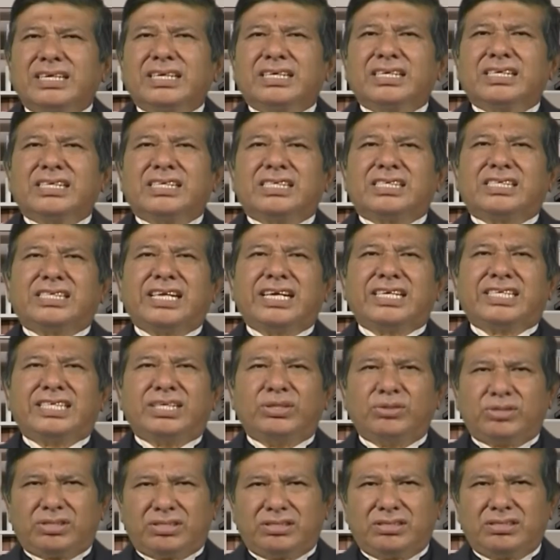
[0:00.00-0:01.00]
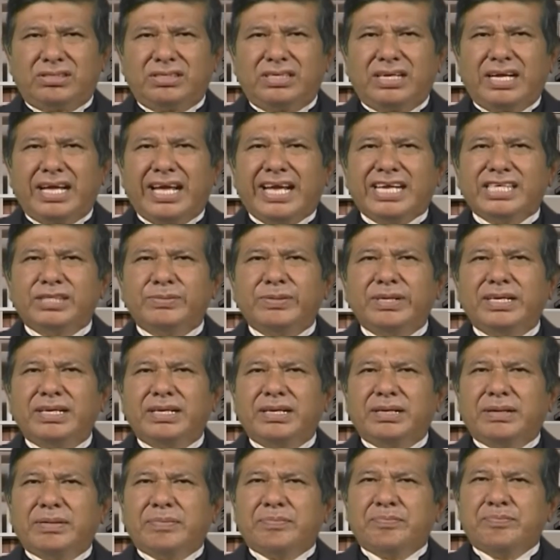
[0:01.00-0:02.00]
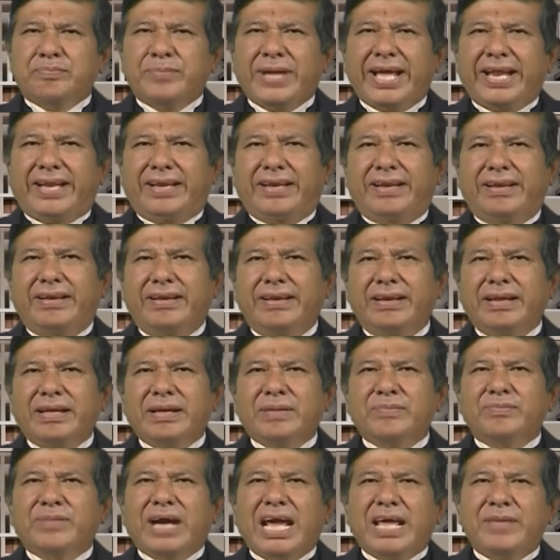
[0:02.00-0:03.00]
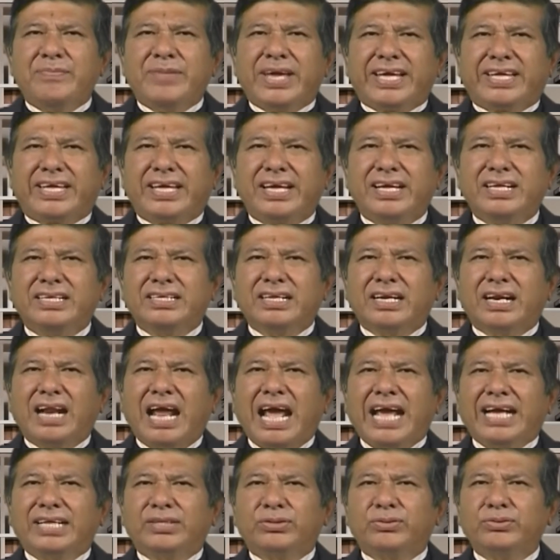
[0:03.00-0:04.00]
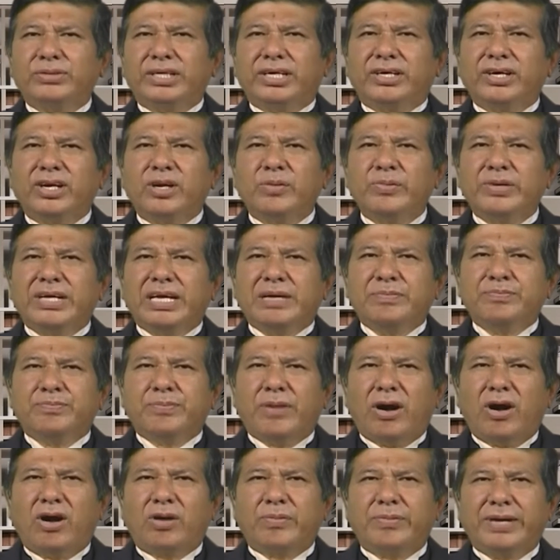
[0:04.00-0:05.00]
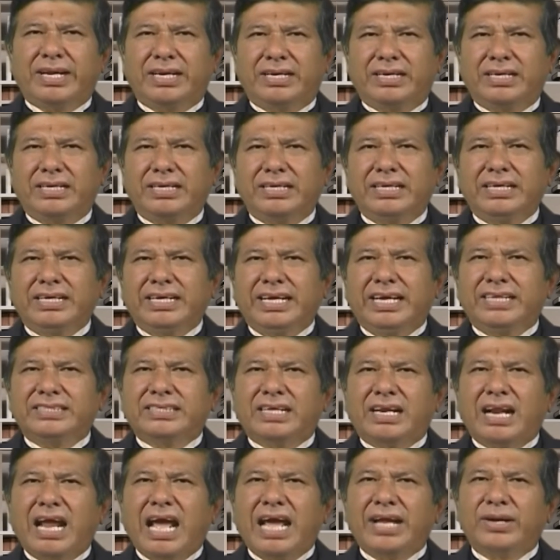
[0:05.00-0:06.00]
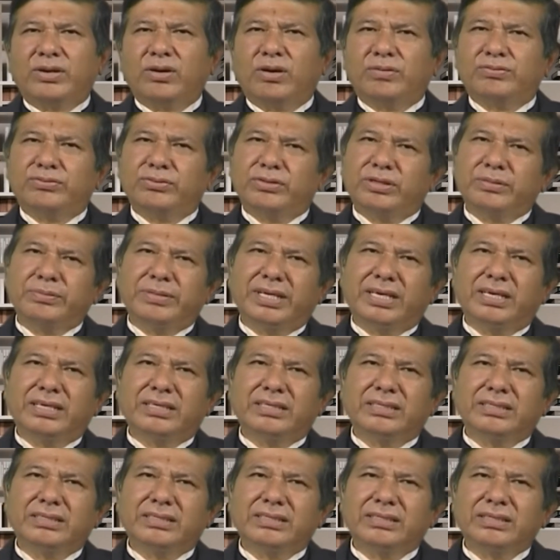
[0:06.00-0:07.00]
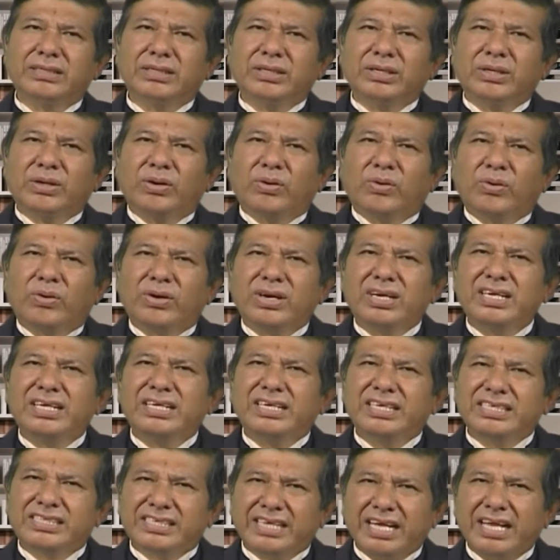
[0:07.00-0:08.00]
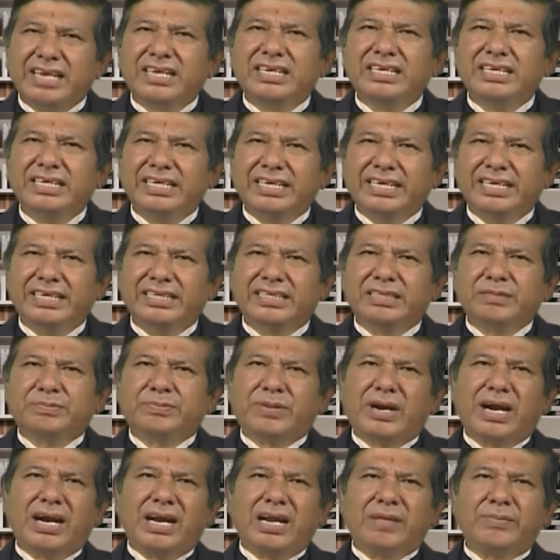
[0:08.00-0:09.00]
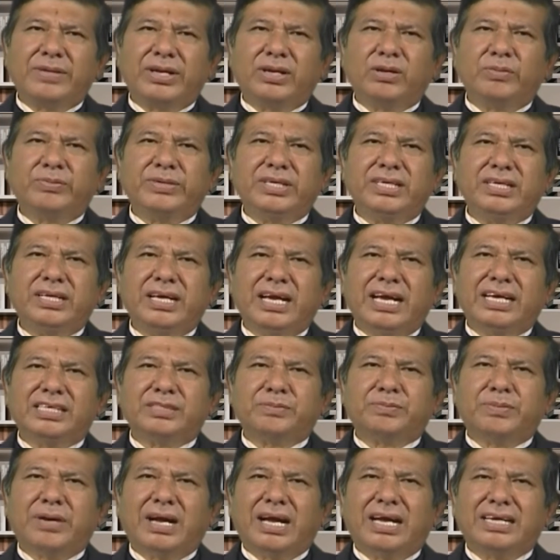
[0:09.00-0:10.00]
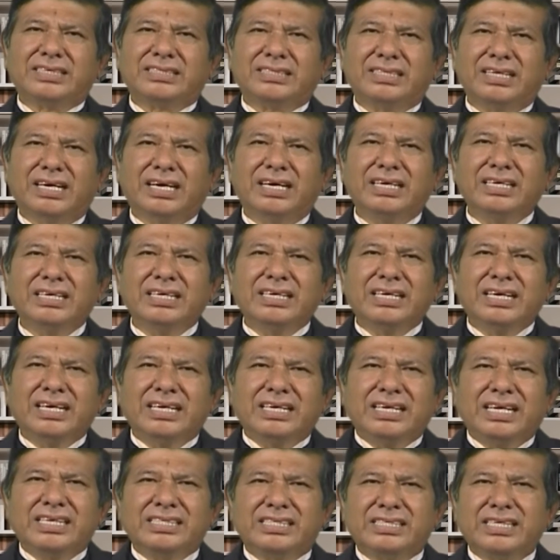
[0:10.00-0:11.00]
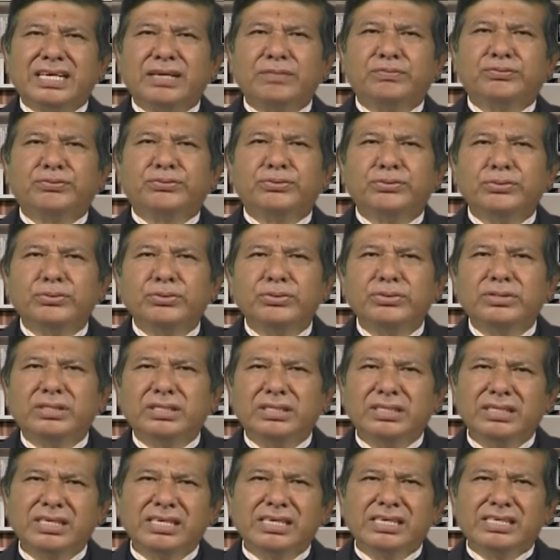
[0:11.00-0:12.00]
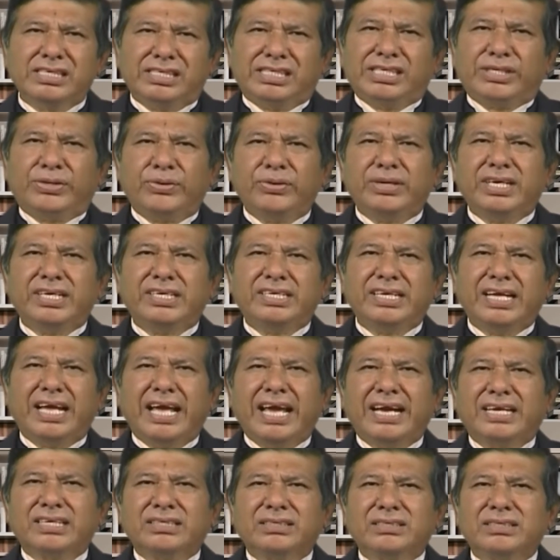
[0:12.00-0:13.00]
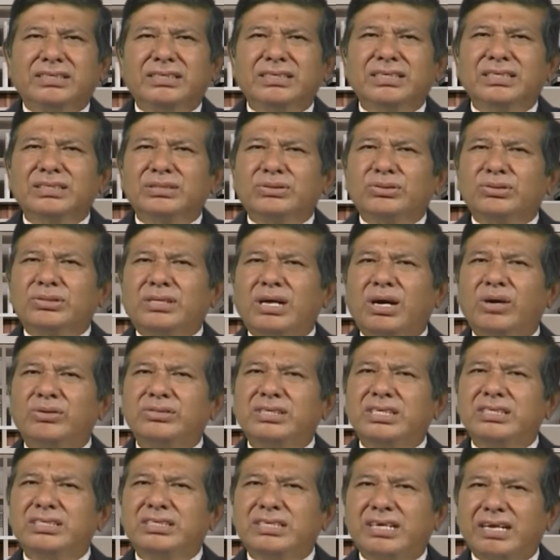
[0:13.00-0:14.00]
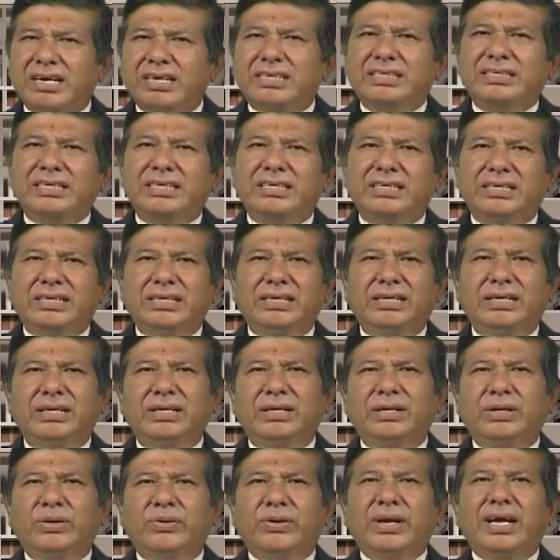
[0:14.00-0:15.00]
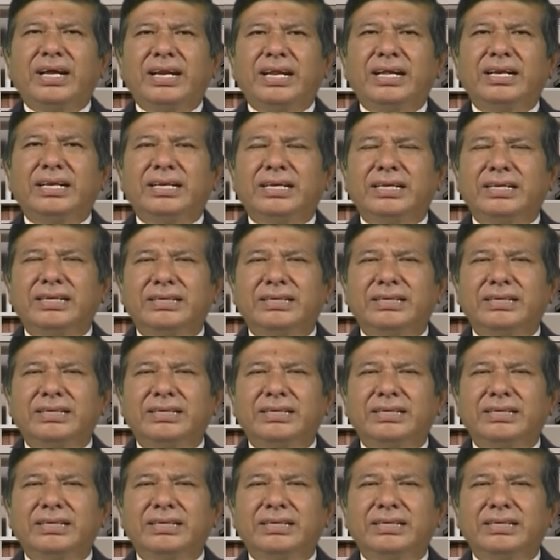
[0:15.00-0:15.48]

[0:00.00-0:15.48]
Statute has been met by making the right to economic empowerment is the right of women. Only recently, the Parliament of India has passed the National Food Security Act 2013, wherein